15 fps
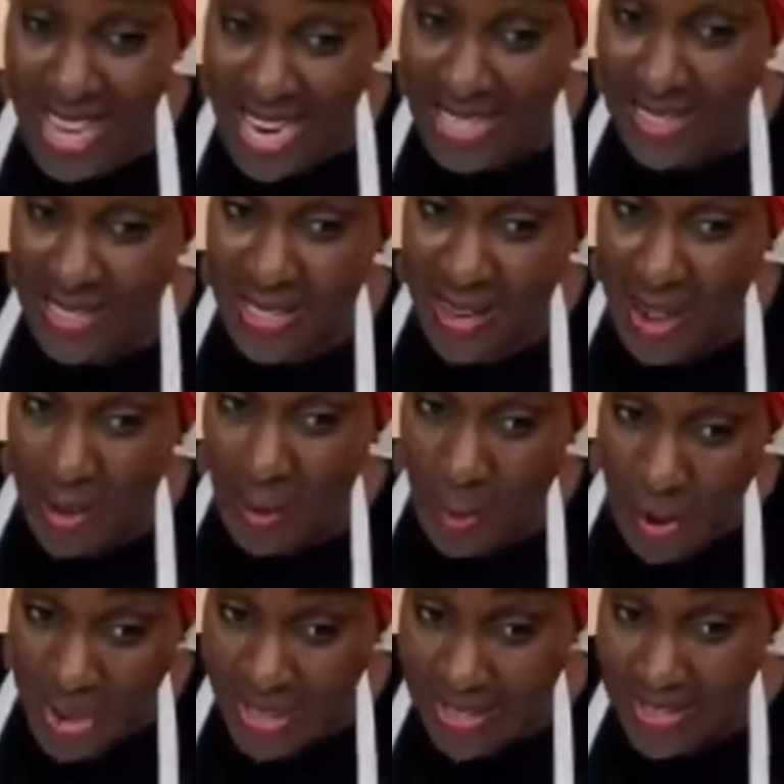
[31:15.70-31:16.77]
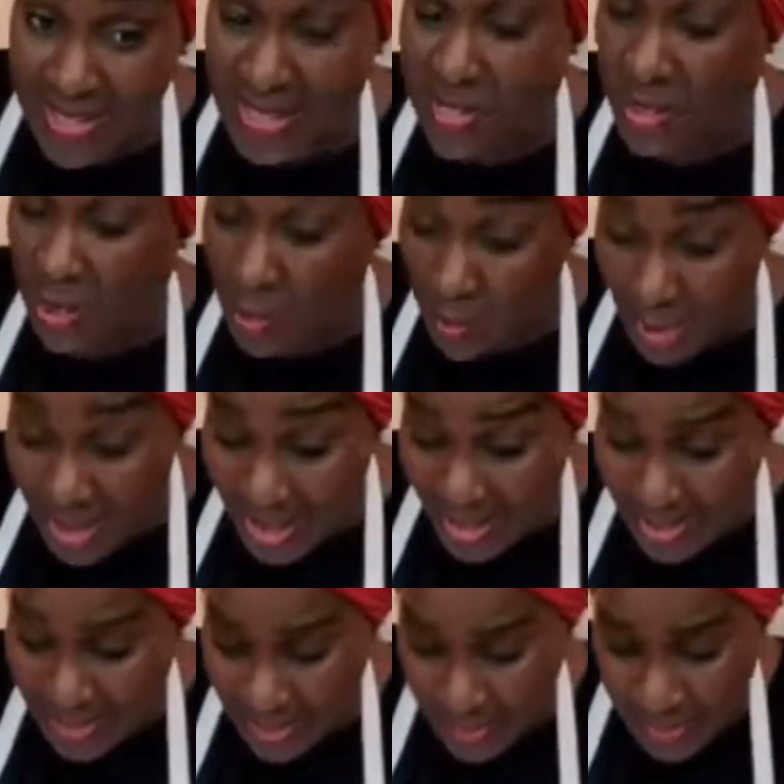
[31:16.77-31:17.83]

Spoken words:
actually not a rice, it's a grass.